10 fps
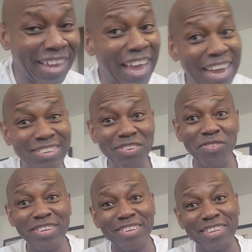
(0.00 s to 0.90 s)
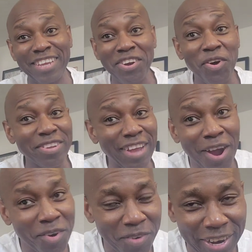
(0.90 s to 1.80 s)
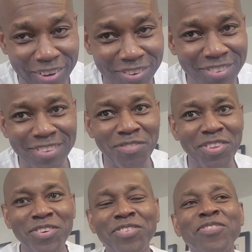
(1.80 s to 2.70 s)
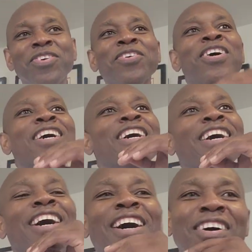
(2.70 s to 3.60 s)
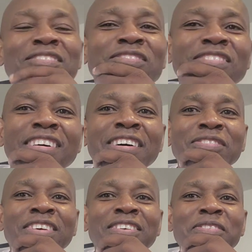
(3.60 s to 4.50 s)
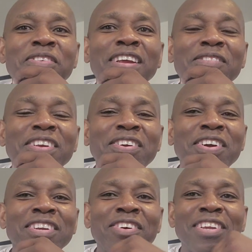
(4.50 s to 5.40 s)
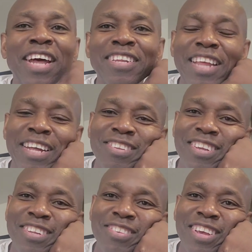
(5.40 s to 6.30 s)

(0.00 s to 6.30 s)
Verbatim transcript: I actually went to a thing called Tower Records, for those of you, um, um, depending on your age, or uh, that, that sets.